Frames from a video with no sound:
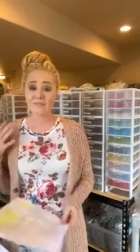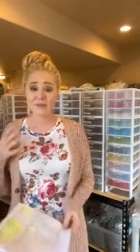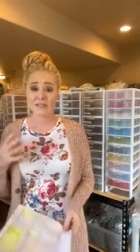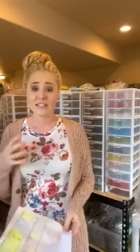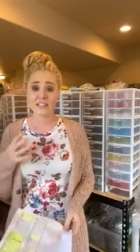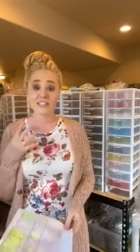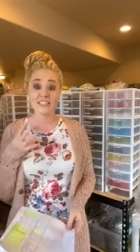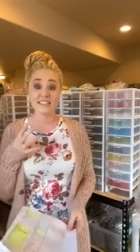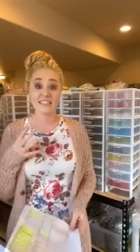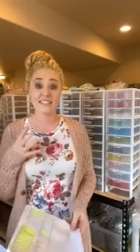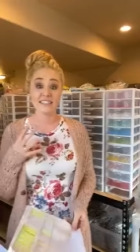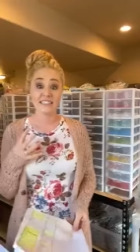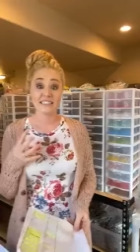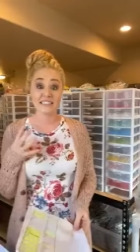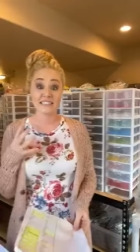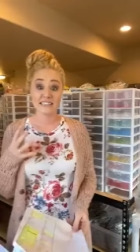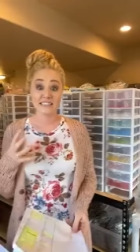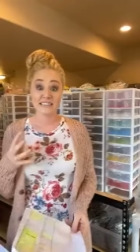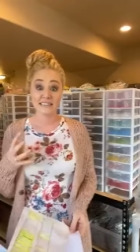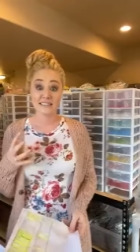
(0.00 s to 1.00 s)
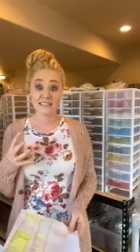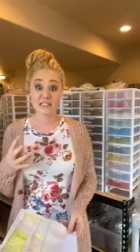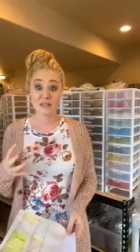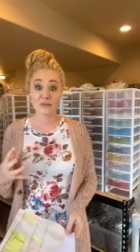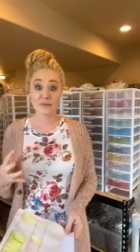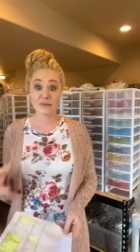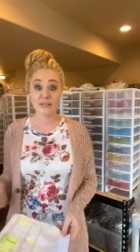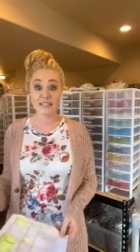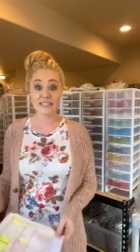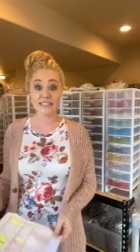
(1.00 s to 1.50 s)
been just like
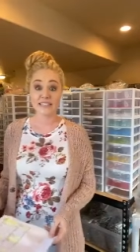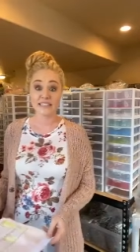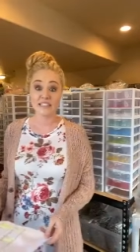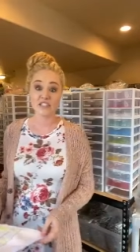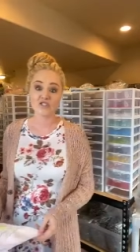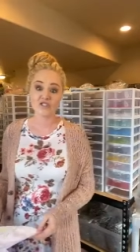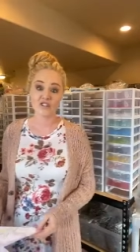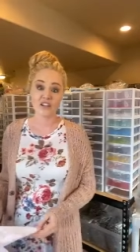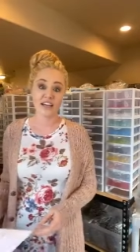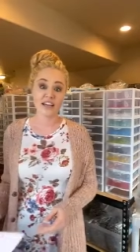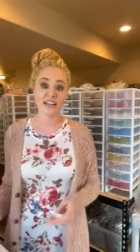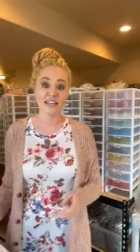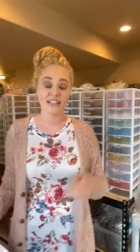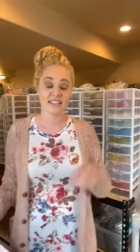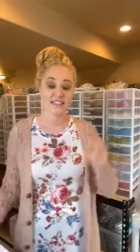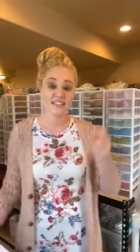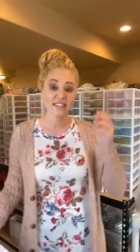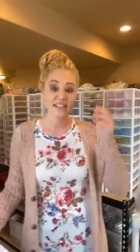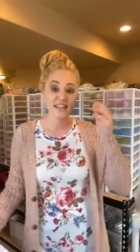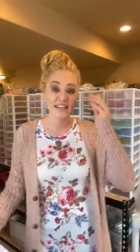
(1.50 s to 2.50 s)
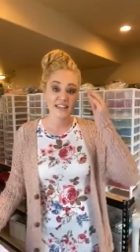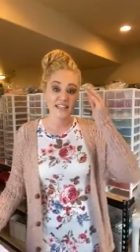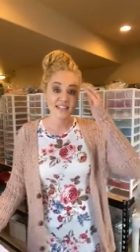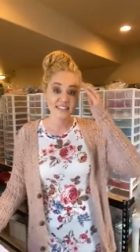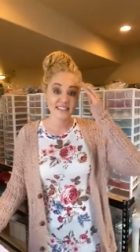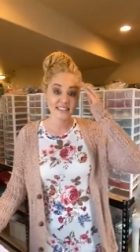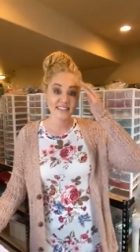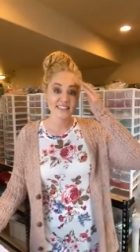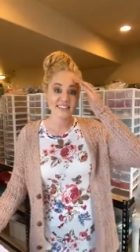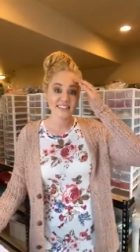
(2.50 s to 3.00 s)
crazy trying to get things
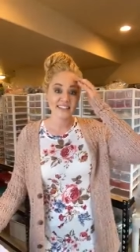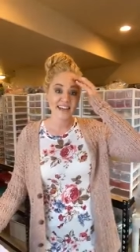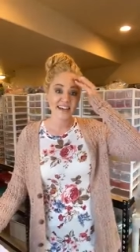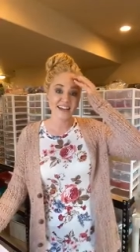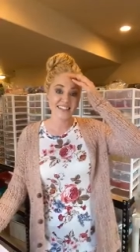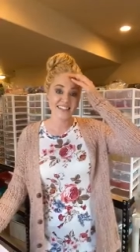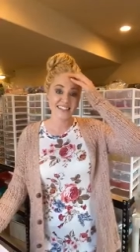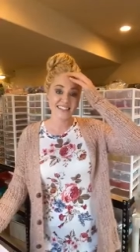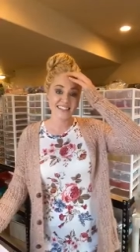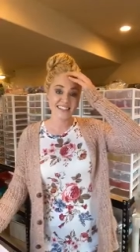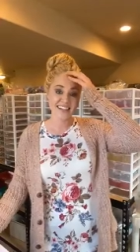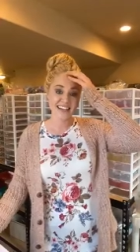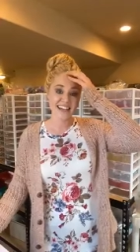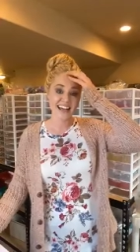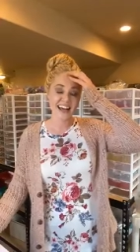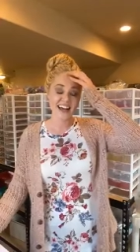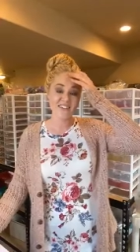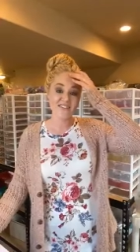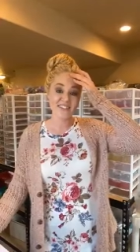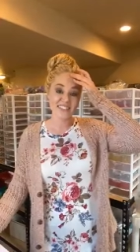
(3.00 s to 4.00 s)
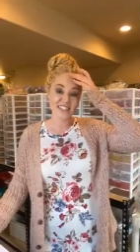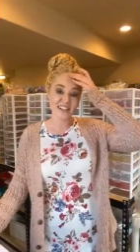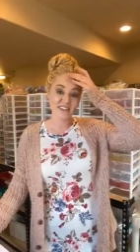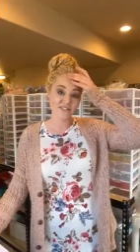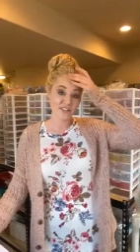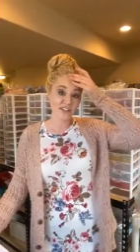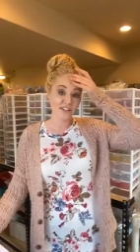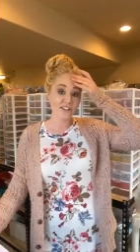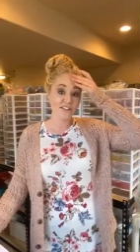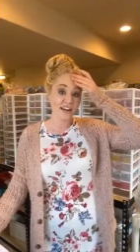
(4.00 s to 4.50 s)
in stock so that I have stuff
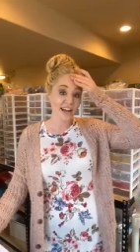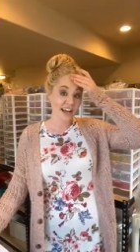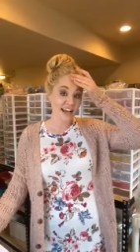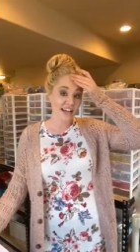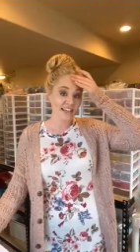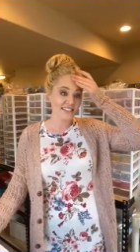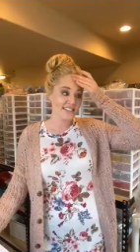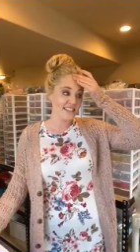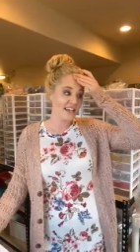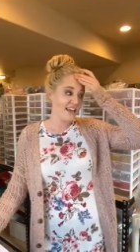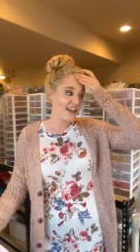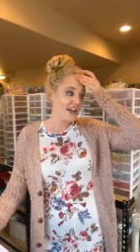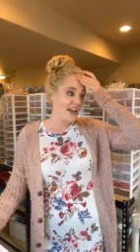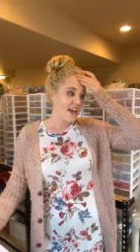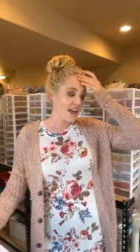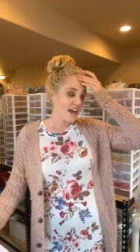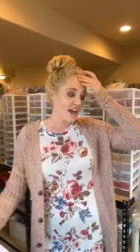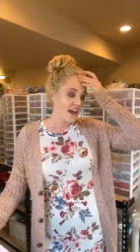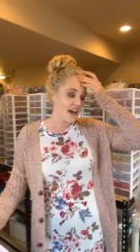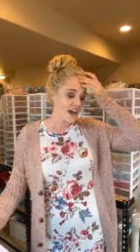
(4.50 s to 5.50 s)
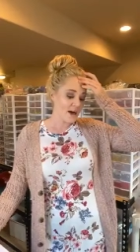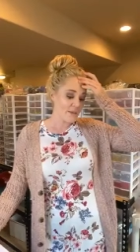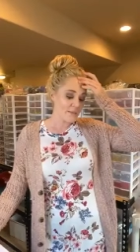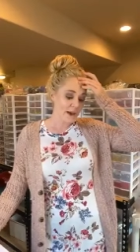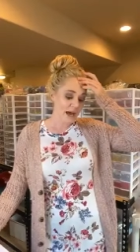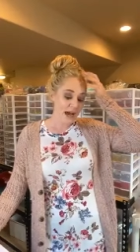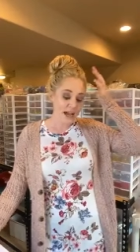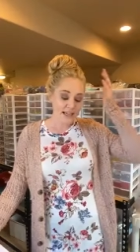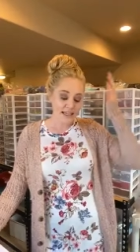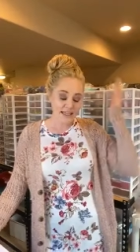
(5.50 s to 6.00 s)
for you guys. Um,
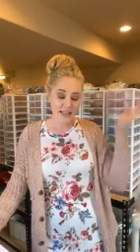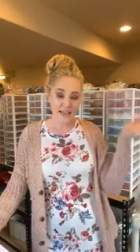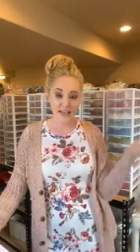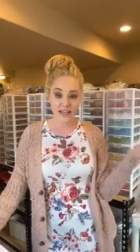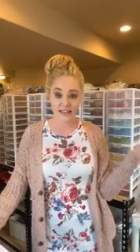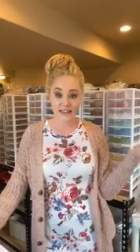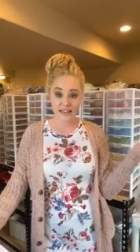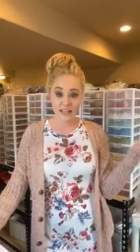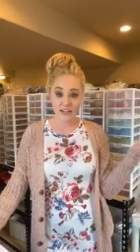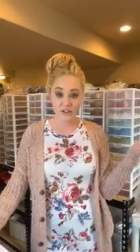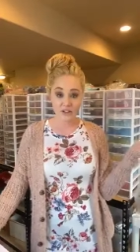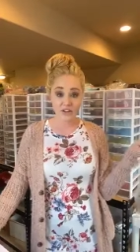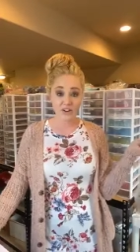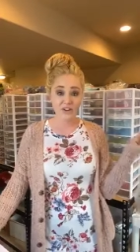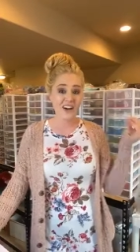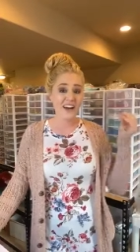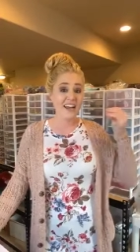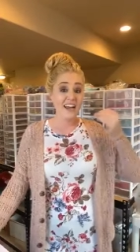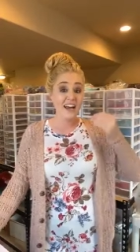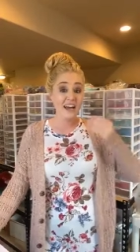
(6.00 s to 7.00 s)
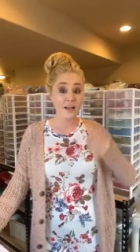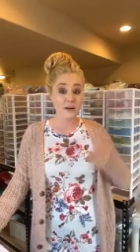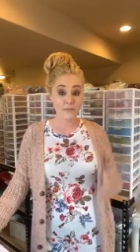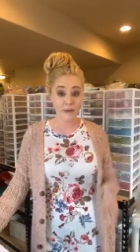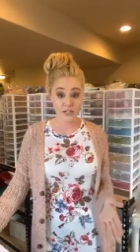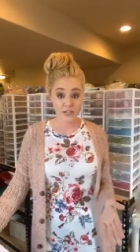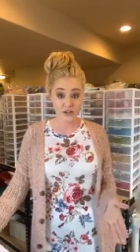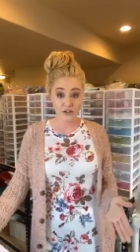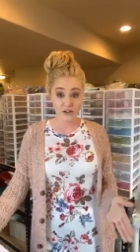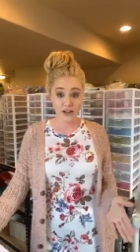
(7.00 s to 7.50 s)
I can let you know I got a
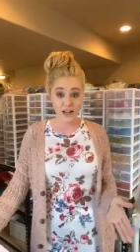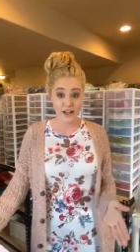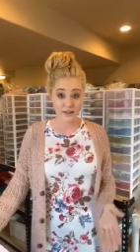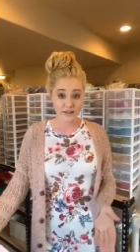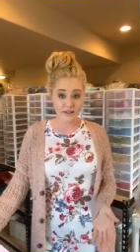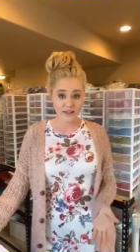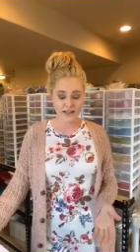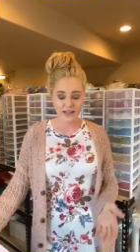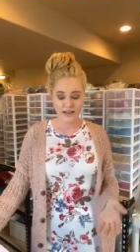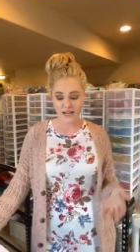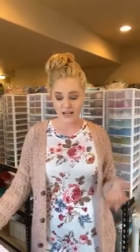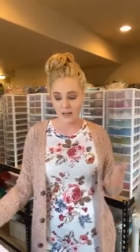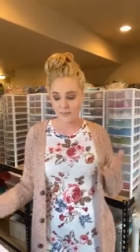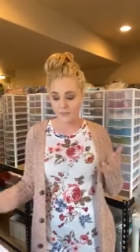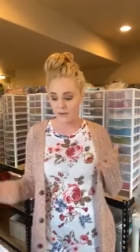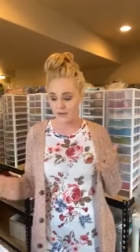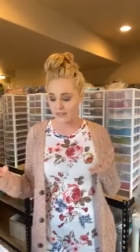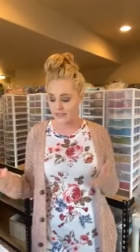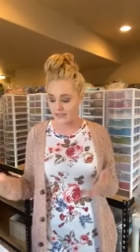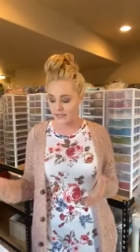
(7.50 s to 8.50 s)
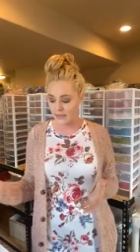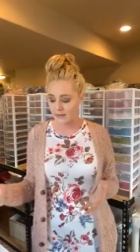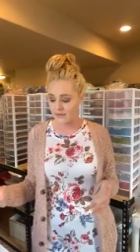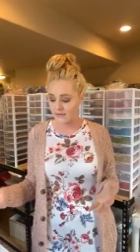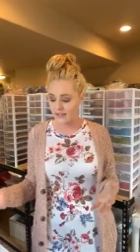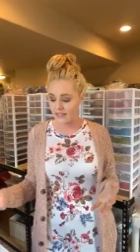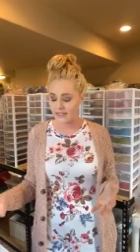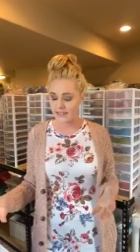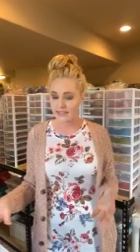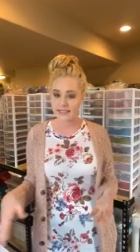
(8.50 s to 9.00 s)
bunch of crackle in. I put some of
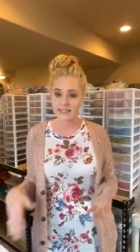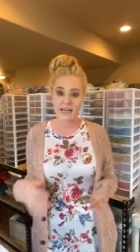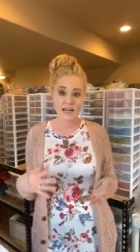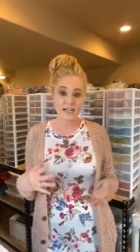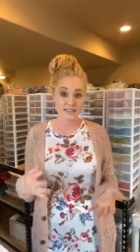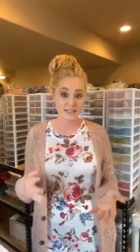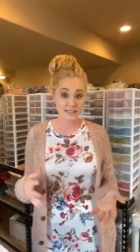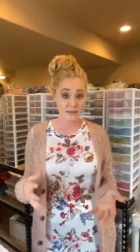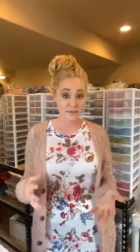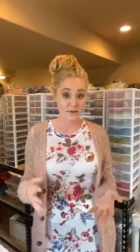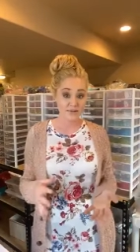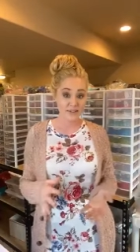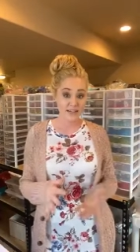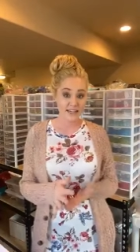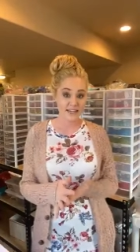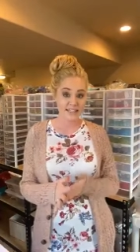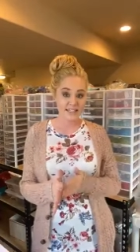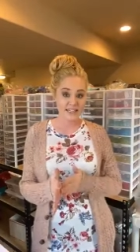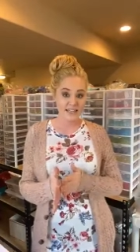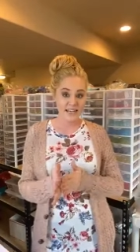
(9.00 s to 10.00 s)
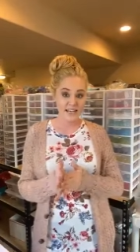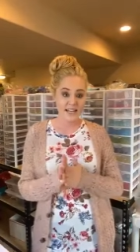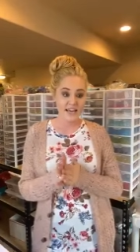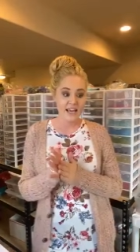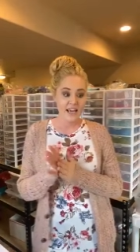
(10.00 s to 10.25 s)
it in stock, some of it I didn't.